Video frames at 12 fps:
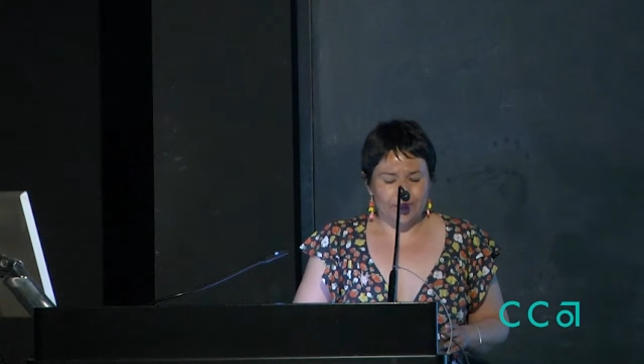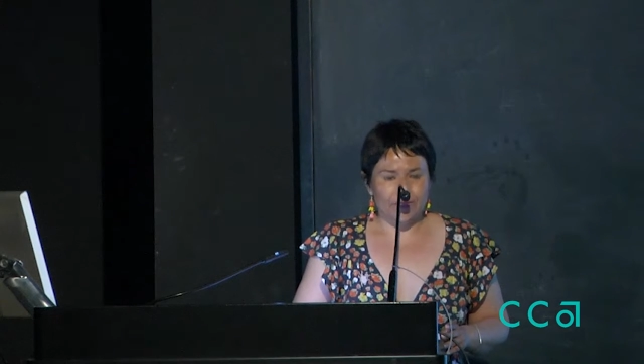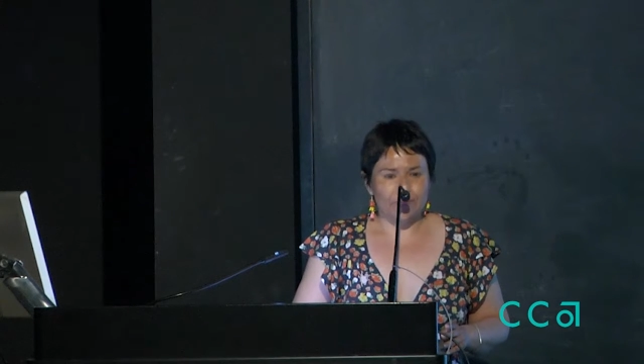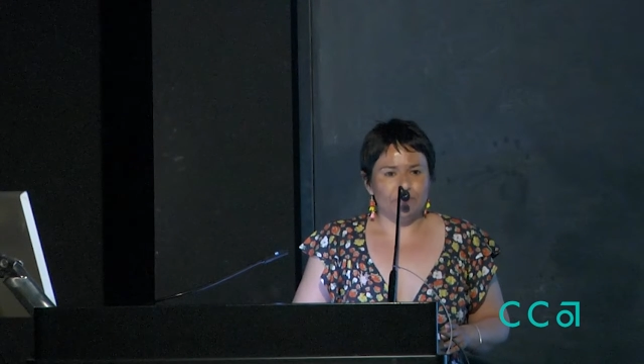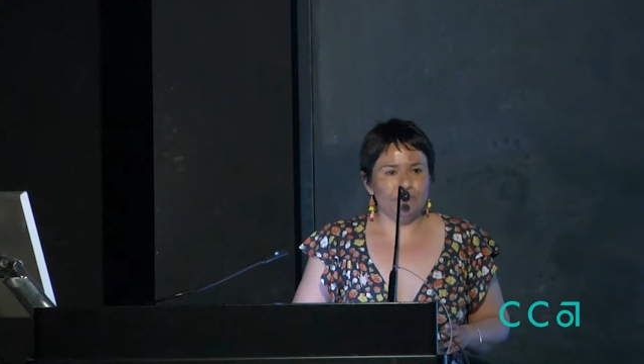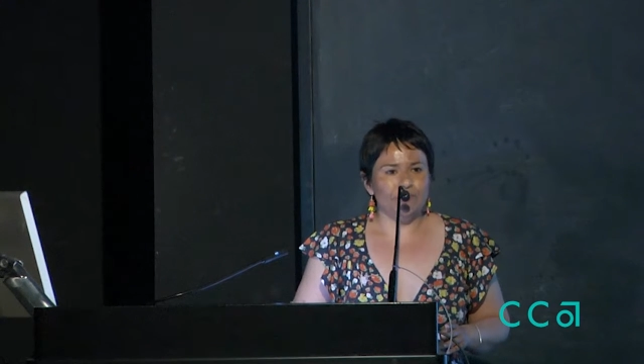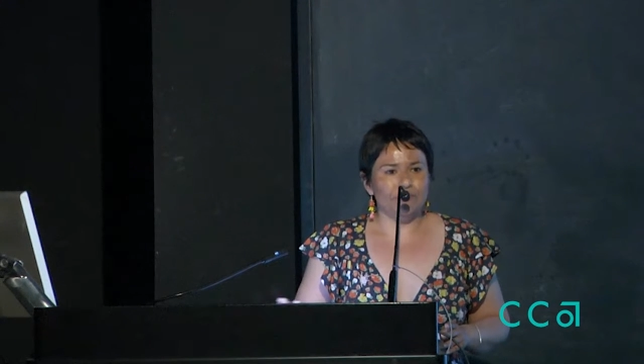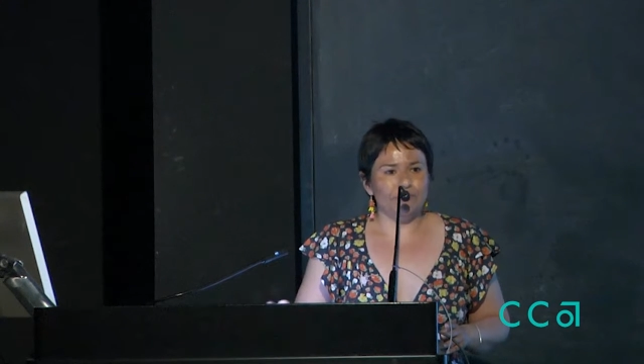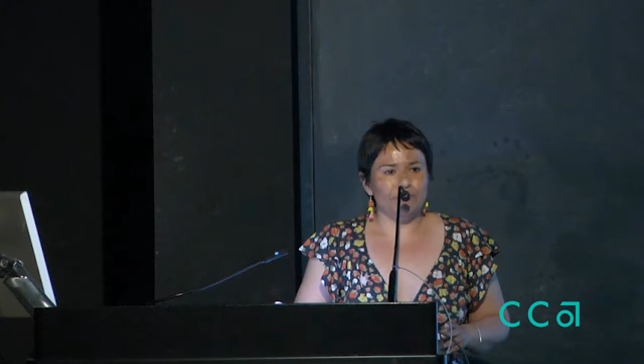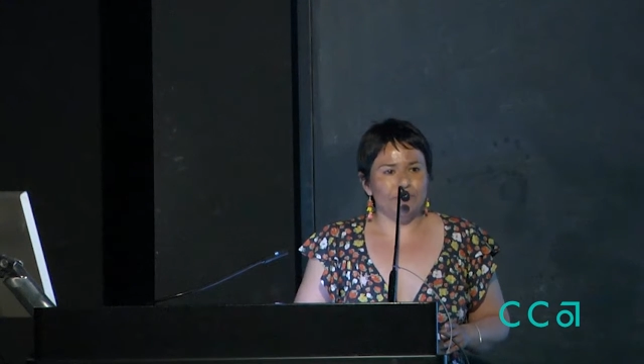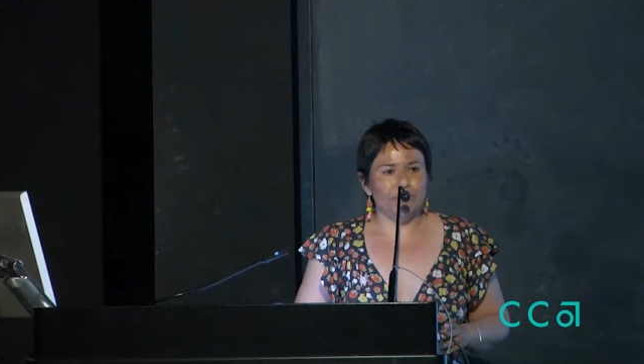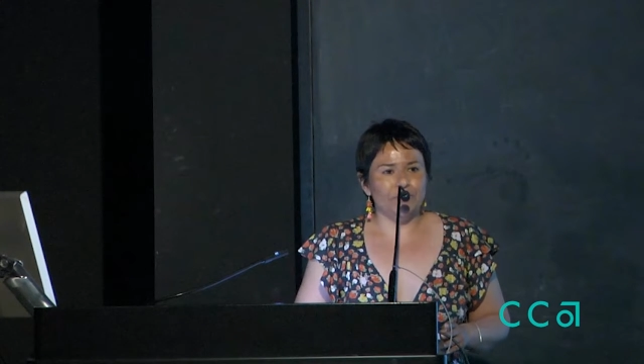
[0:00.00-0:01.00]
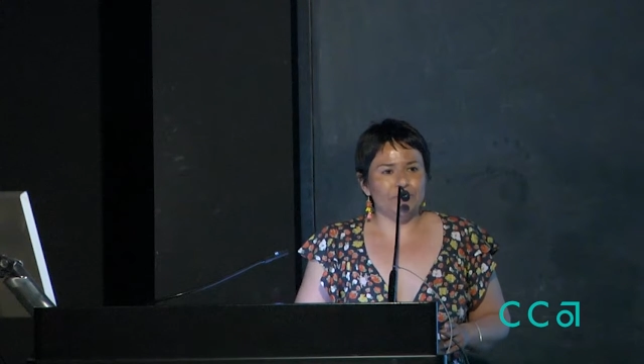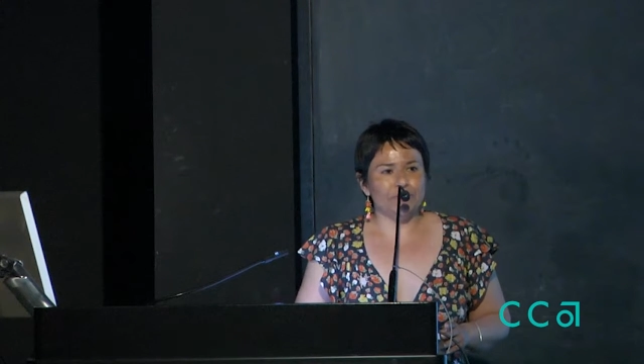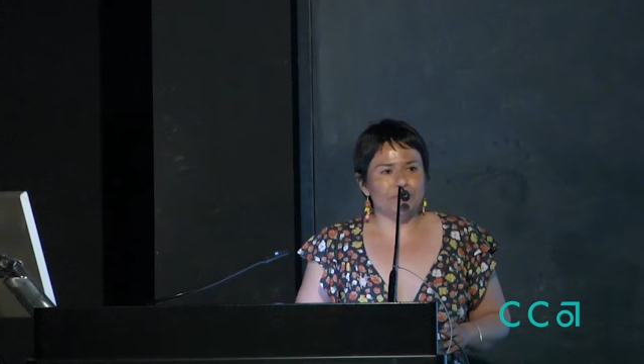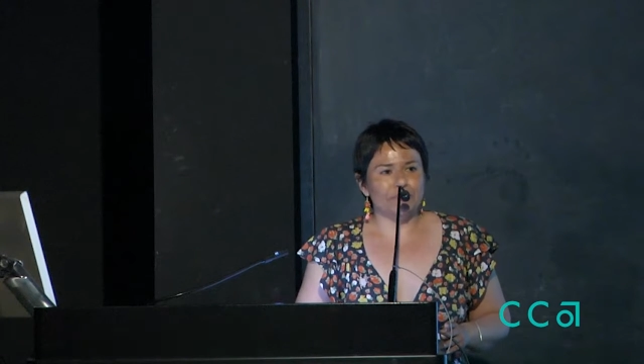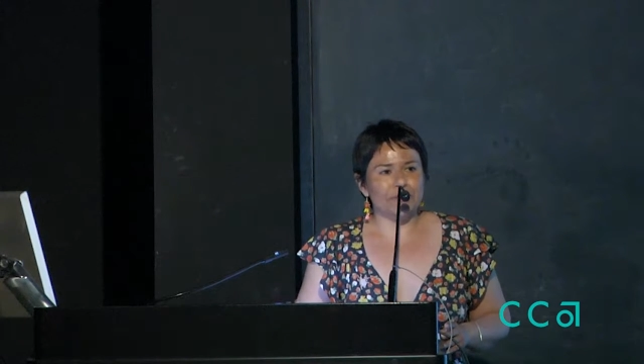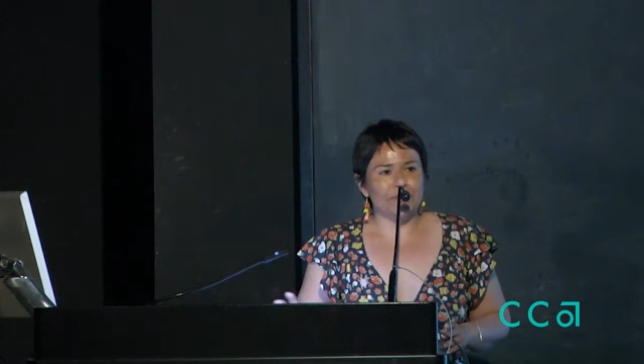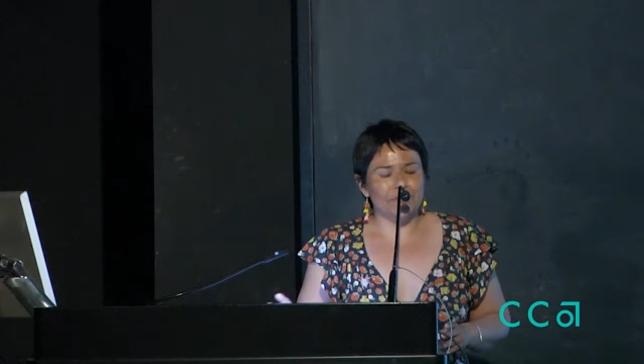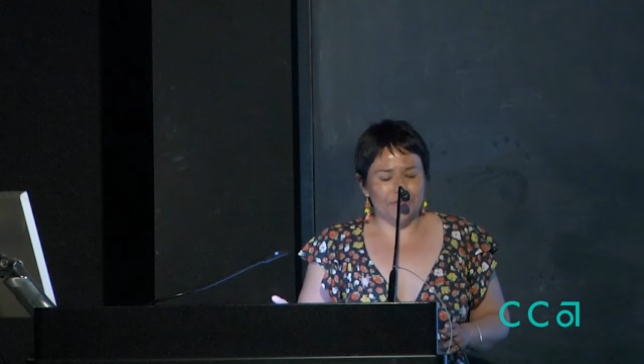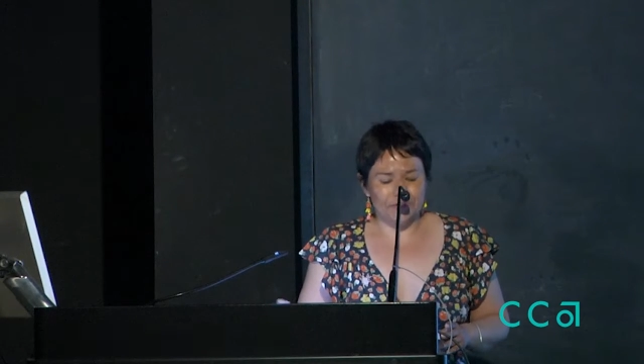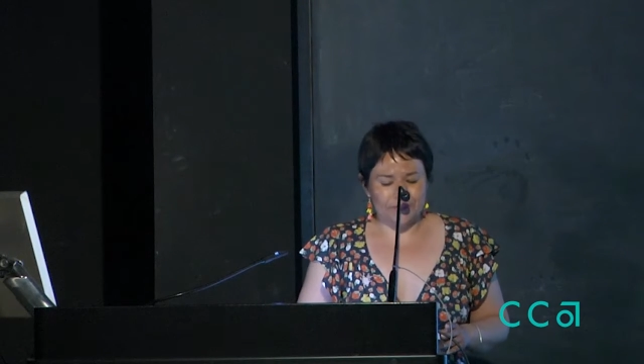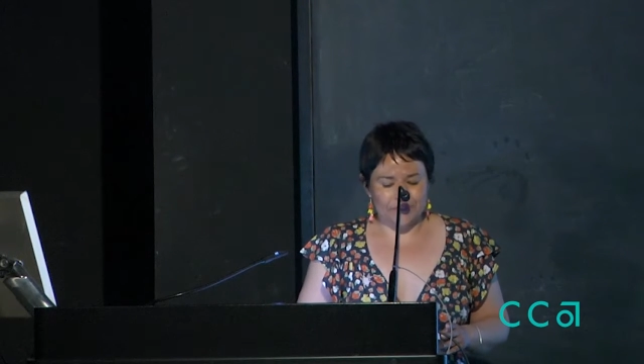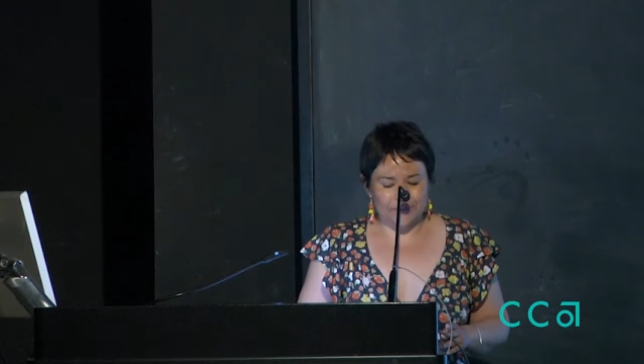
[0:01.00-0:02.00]
Flip phone from a
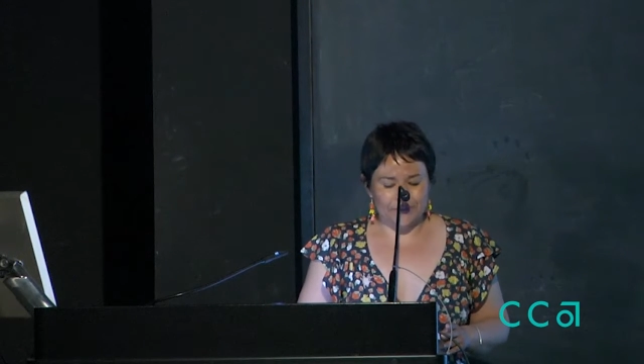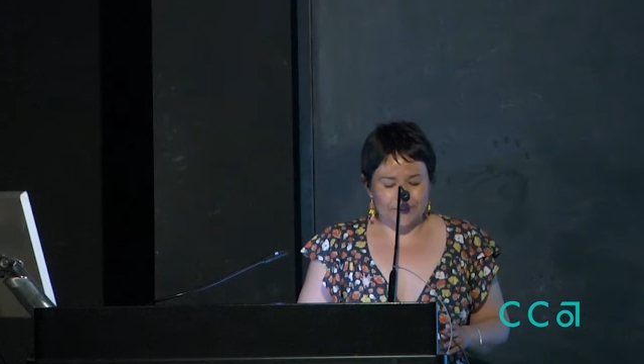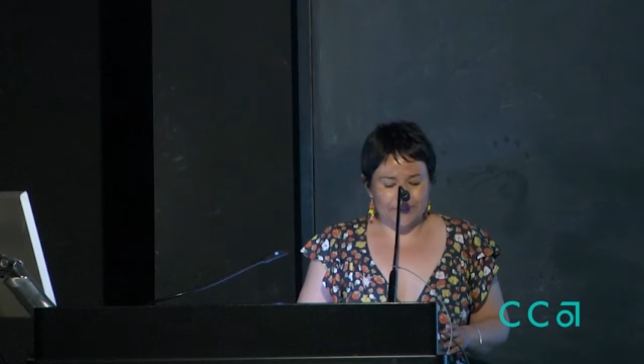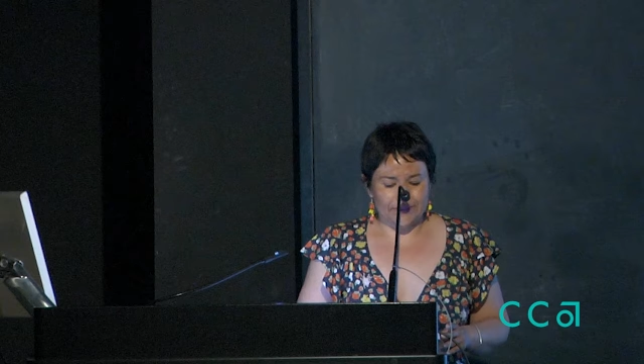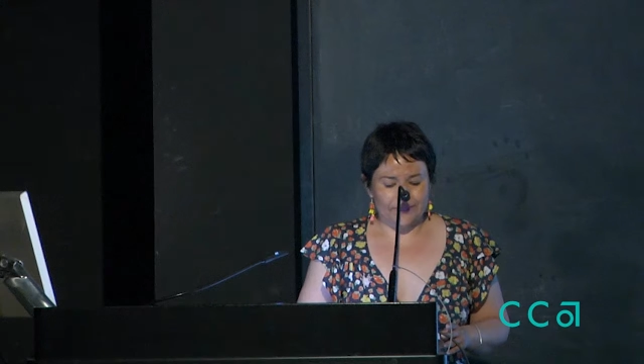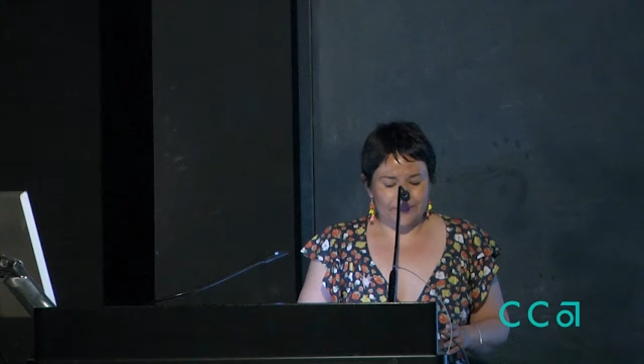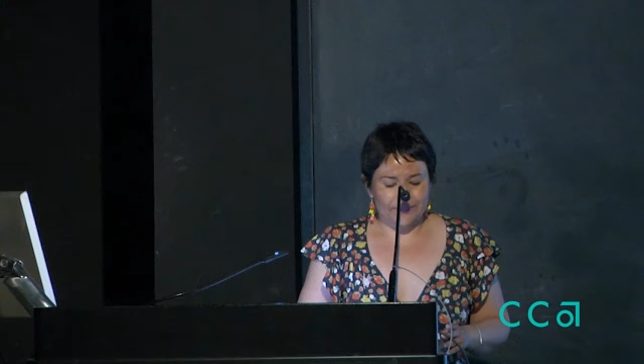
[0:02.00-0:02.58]
corner store,